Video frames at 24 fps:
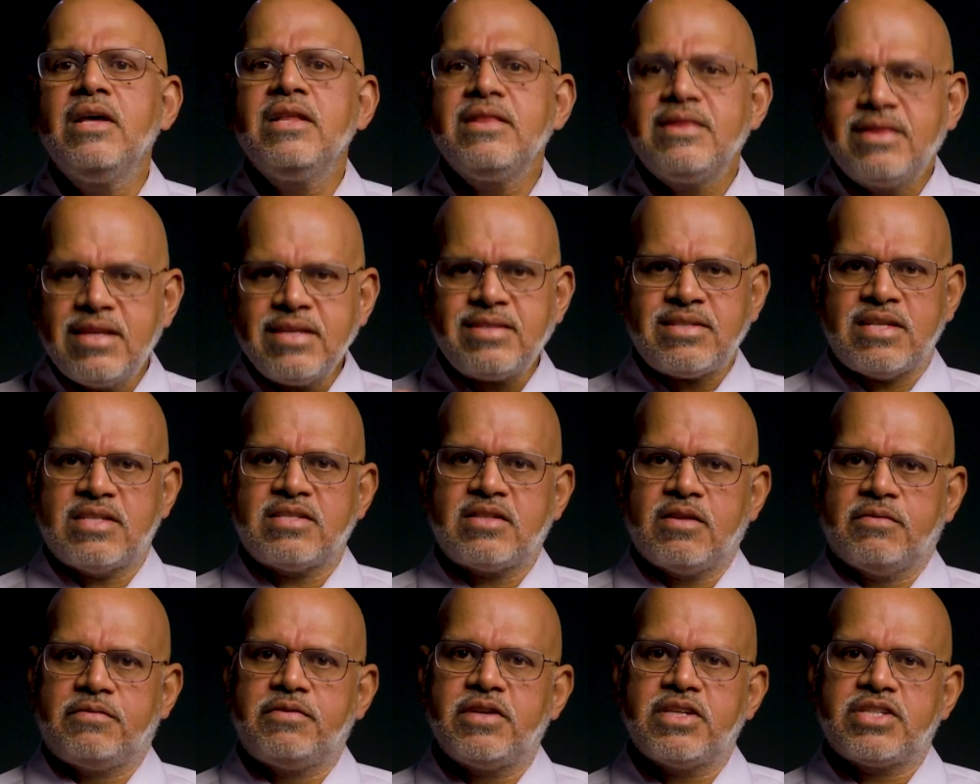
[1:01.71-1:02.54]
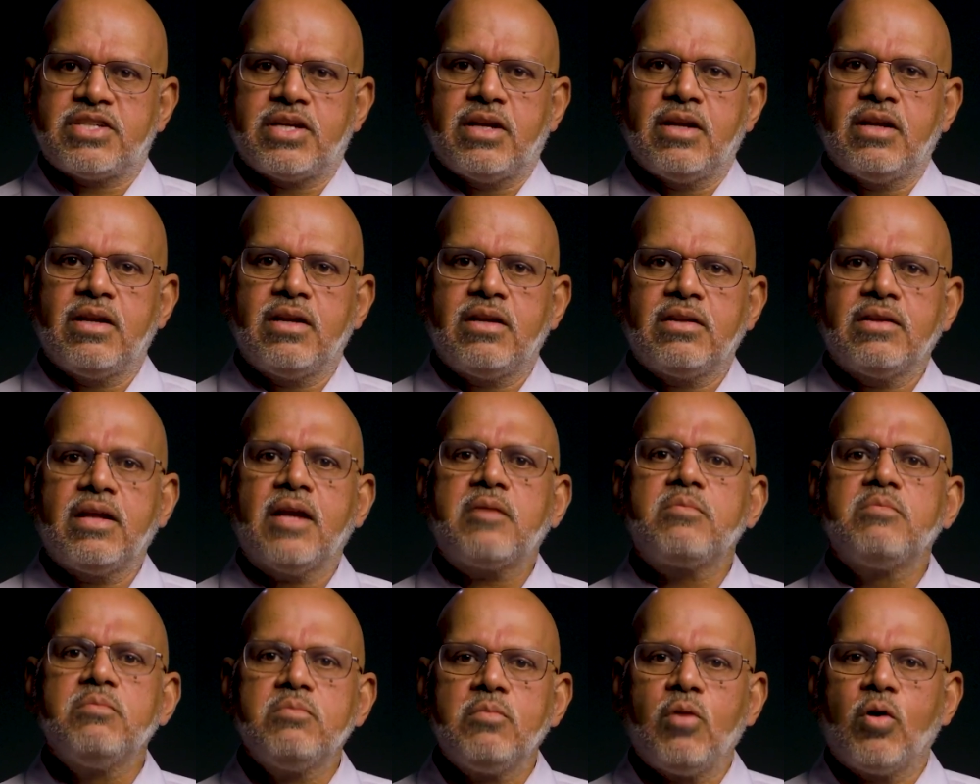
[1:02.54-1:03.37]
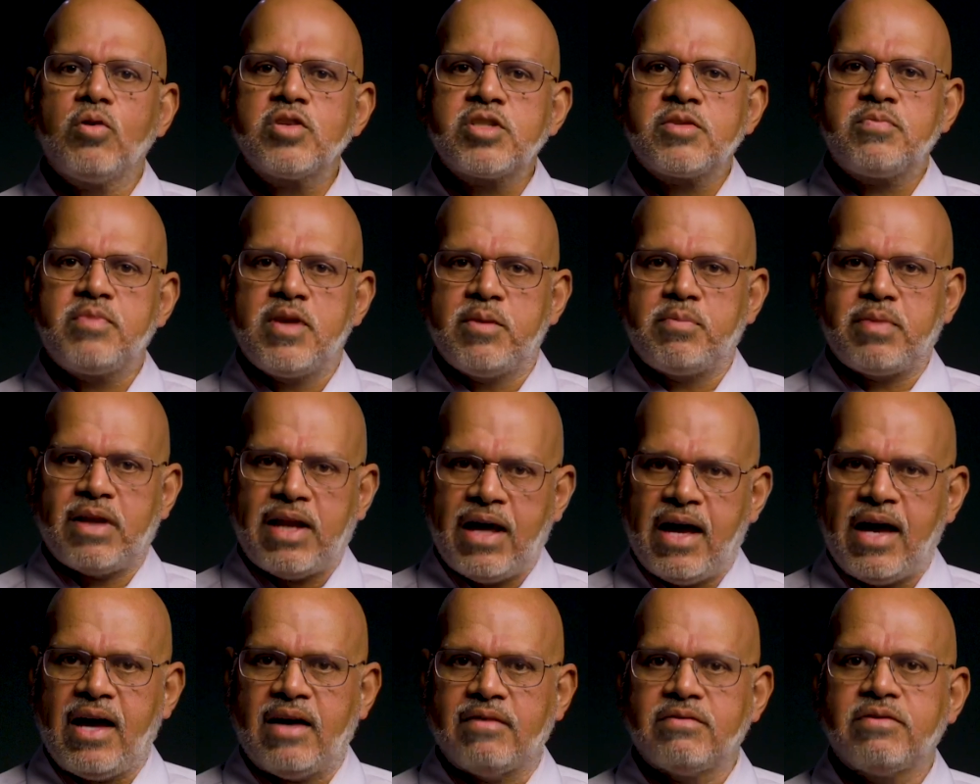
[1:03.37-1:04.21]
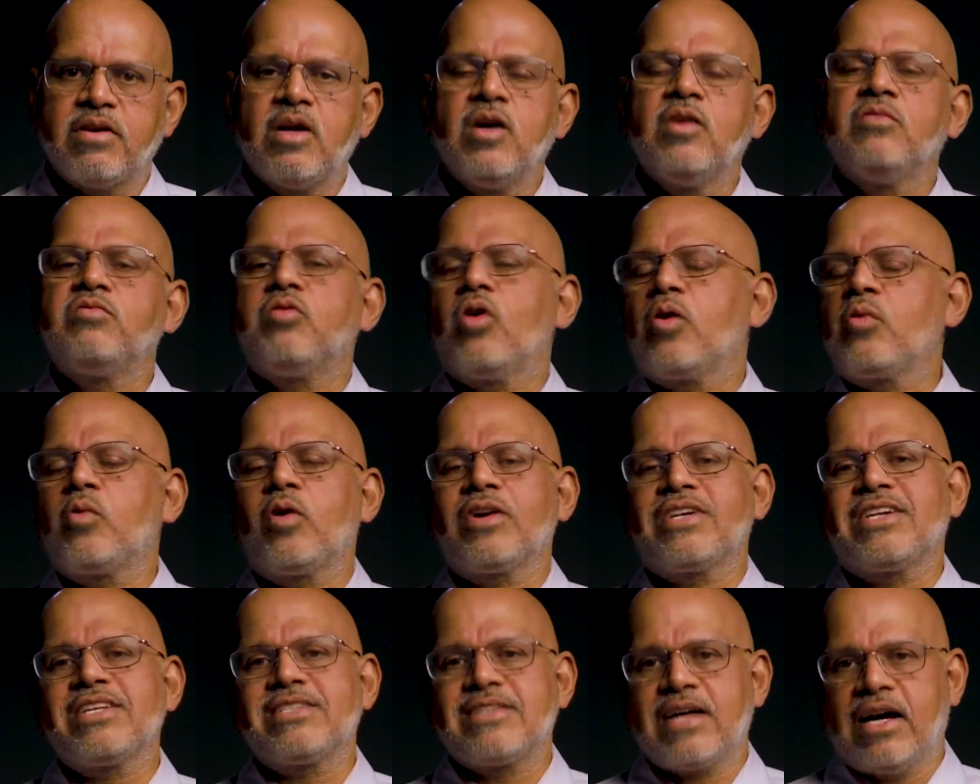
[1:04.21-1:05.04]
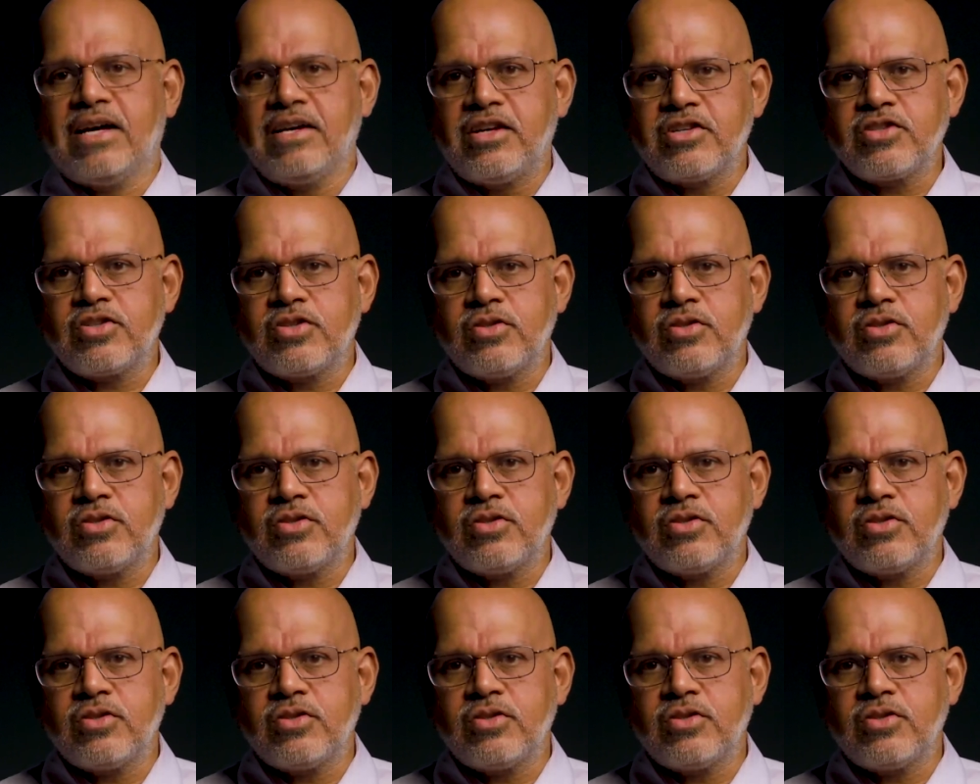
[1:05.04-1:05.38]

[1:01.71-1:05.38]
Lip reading: This is the vision that most people have for what designers